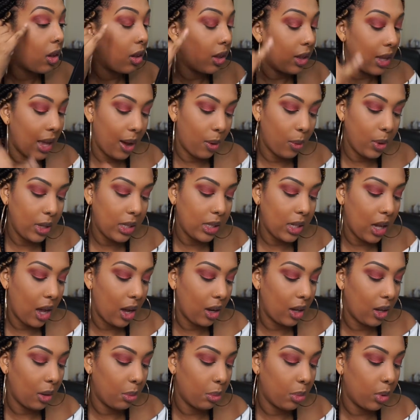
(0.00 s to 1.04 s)
Now we
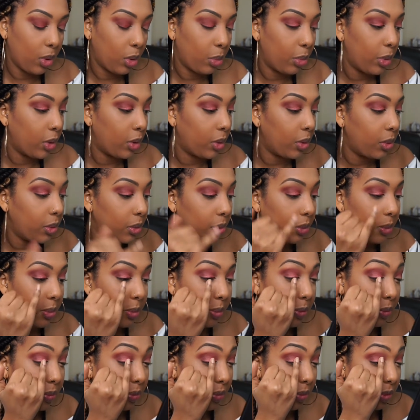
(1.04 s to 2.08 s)
talking, boo boo.
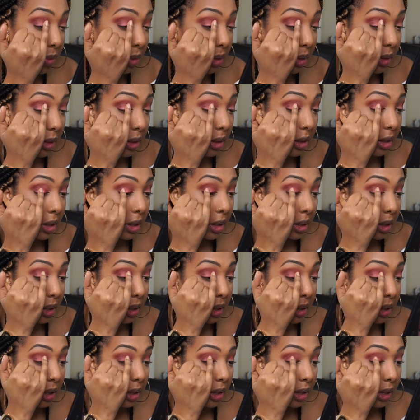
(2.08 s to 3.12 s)

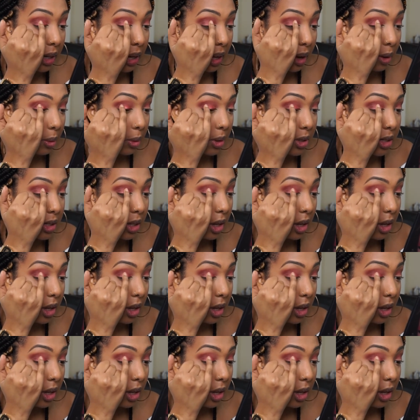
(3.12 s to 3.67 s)
Now we're